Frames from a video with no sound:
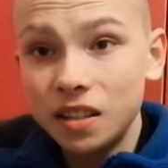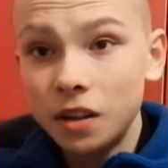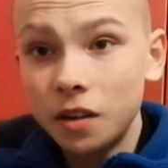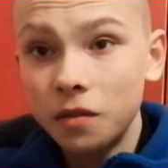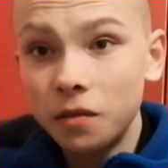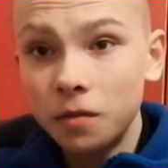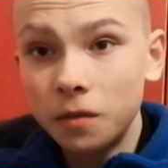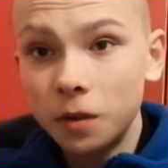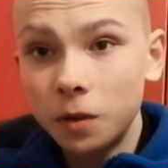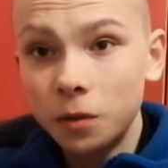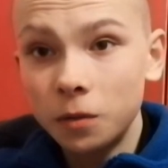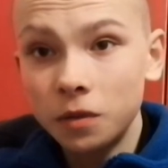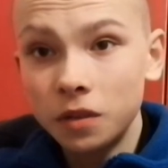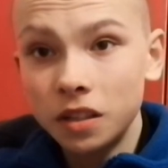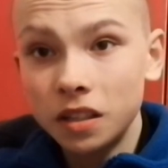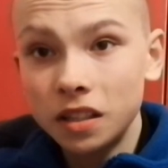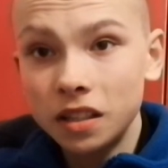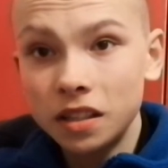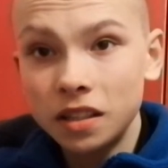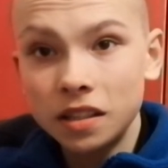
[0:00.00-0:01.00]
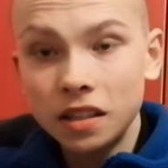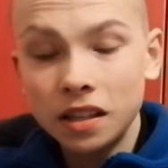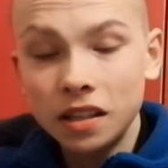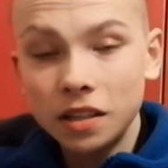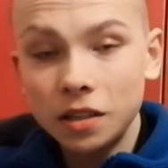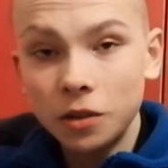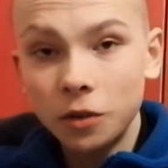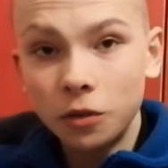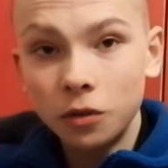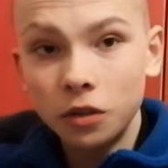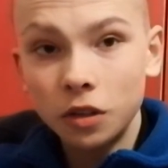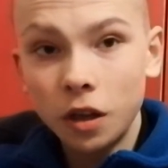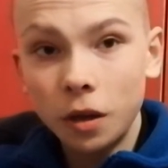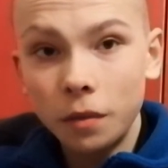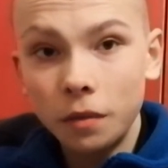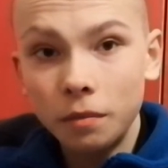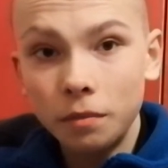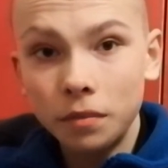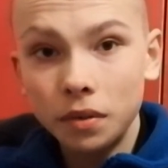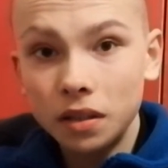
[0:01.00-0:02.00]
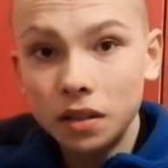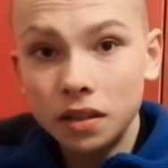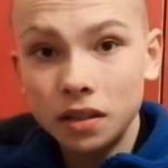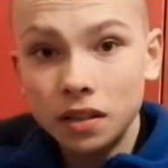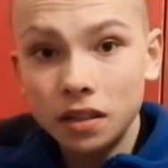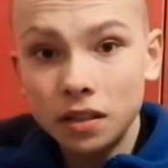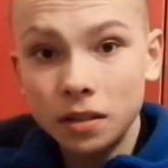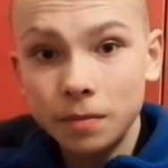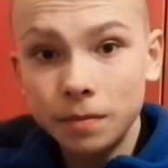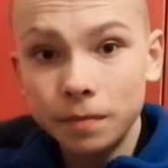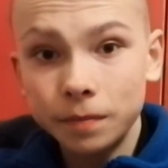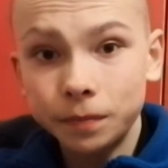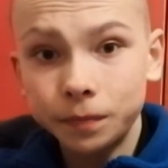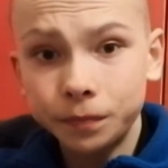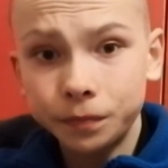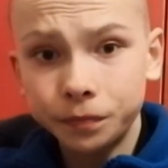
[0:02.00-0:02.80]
his own fault that he's not going, because